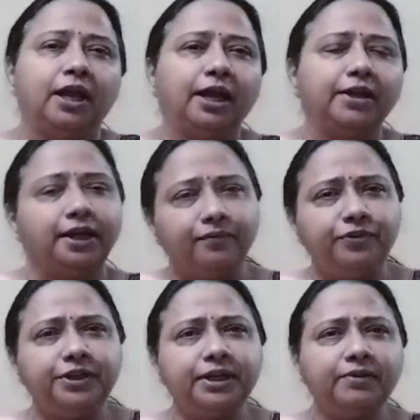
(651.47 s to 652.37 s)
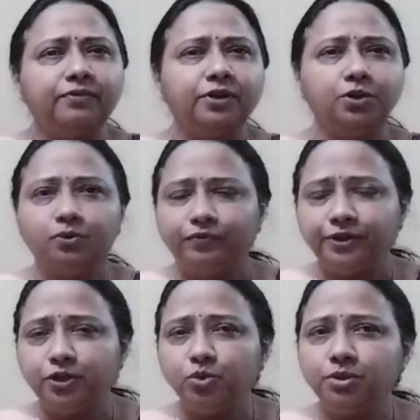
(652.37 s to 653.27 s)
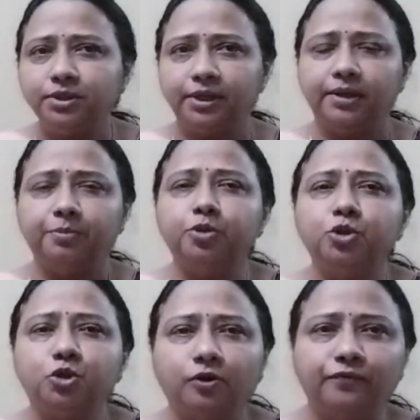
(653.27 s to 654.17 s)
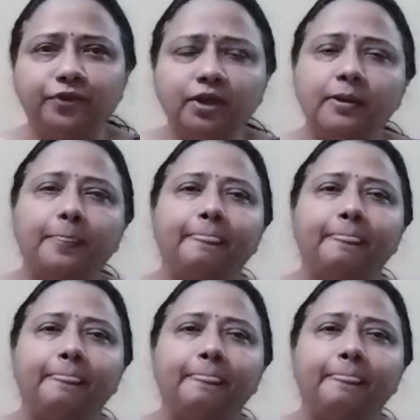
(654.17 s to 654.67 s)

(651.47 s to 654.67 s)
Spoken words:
And every time when we use an apostrophe,